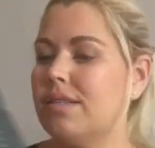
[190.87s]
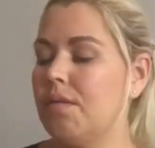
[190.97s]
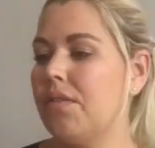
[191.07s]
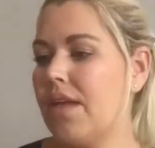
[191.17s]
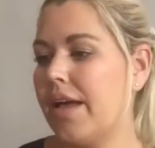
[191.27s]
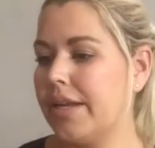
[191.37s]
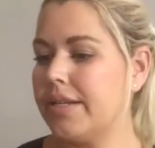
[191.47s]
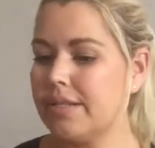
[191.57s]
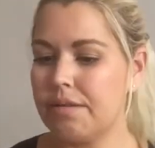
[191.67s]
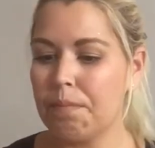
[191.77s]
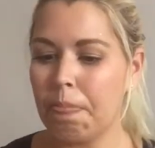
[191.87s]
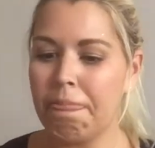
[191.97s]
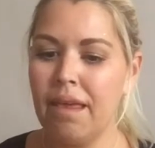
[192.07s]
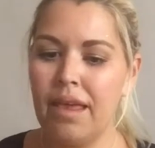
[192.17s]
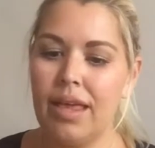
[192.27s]
see what that is.
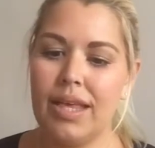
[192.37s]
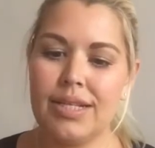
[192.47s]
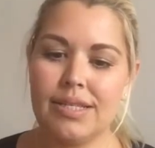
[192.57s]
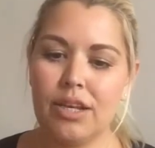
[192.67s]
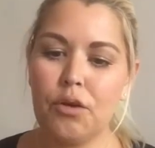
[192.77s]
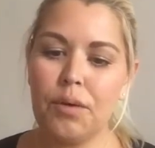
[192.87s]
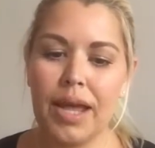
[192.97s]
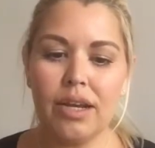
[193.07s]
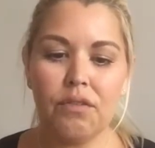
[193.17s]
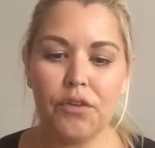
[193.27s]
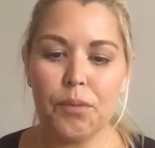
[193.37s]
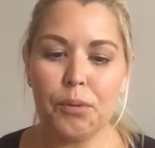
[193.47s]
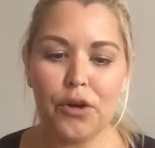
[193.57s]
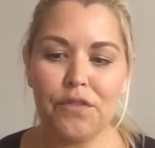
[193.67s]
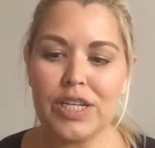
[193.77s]
Is created for the
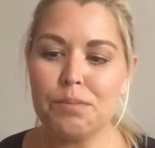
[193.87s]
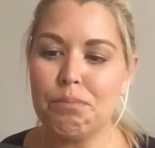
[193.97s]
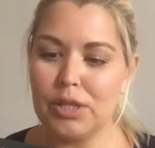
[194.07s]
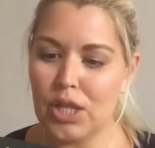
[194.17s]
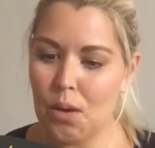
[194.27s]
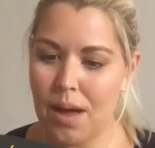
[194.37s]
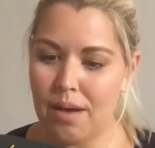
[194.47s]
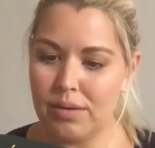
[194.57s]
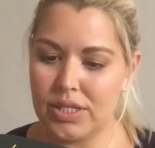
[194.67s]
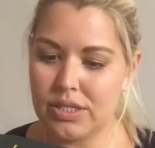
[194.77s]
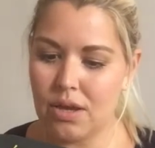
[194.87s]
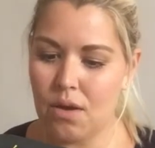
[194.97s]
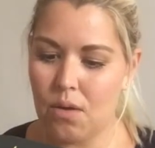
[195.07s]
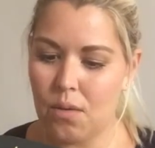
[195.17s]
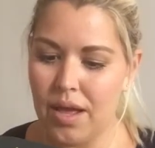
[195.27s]
perfect blowout.
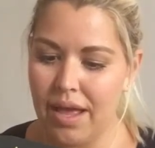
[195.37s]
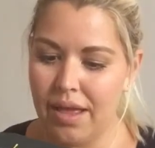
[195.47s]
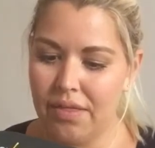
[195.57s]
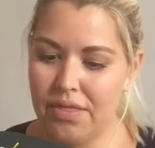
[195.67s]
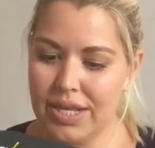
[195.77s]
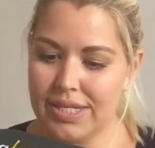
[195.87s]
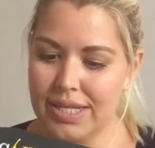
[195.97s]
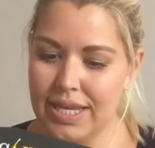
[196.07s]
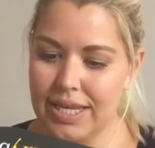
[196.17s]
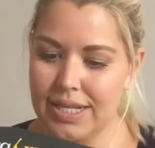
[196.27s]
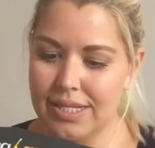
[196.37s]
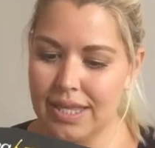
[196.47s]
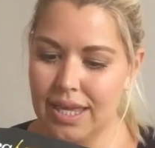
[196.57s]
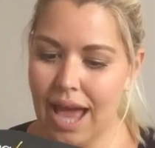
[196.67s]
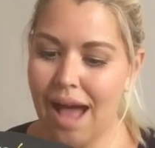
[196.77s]
So this is
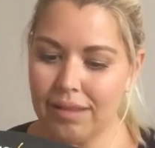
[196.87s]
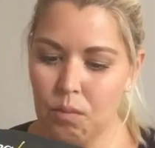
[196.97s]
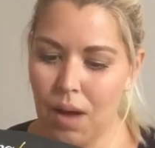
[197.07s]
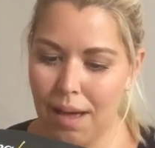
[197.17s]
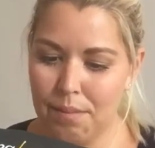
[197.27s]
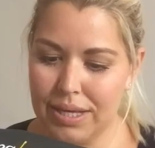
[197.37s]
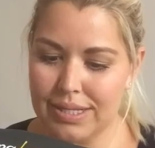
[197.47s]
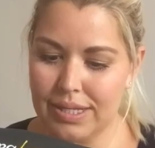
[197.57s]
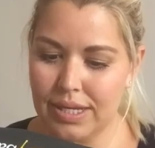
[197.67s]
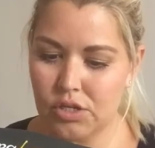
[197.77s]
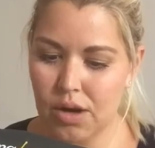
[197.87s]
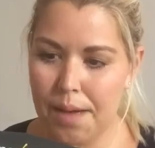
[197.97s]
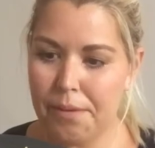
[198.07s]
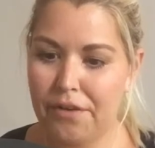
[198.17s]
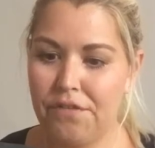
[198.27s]
the, Allie Webb is the
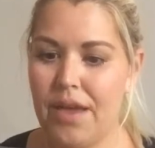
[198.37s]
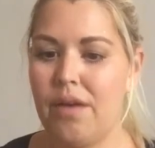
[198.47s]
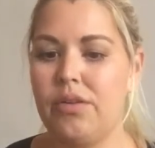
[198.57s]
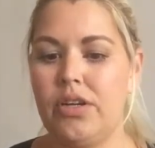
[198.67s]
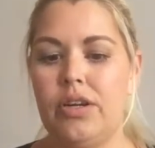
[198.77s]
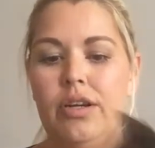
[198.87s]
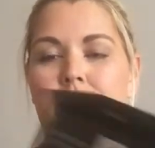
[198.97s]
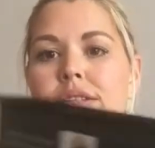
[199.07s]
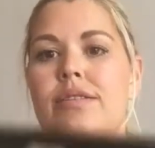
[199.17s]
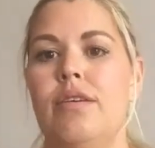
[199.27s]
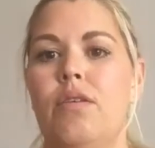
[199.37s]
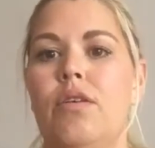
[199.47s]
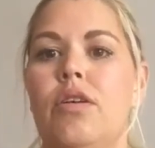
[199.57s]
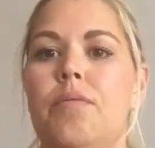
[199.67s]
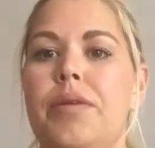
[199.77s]
dry bar founder. And so her